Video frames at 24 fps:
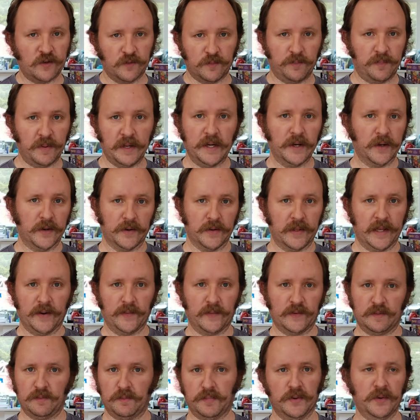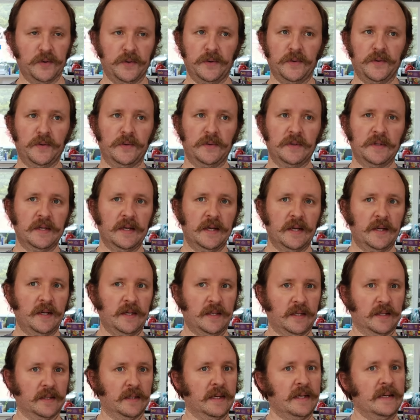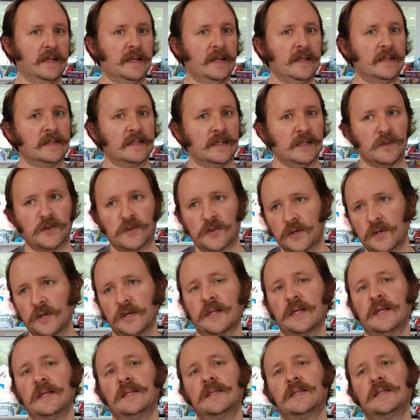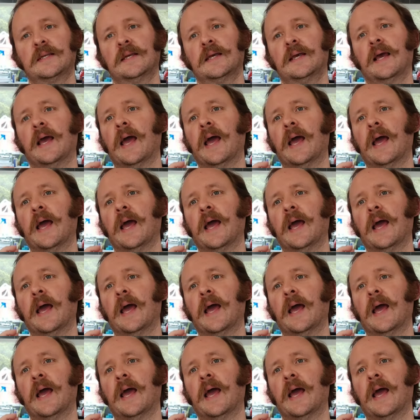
of beer that was brewed in the late 1830s,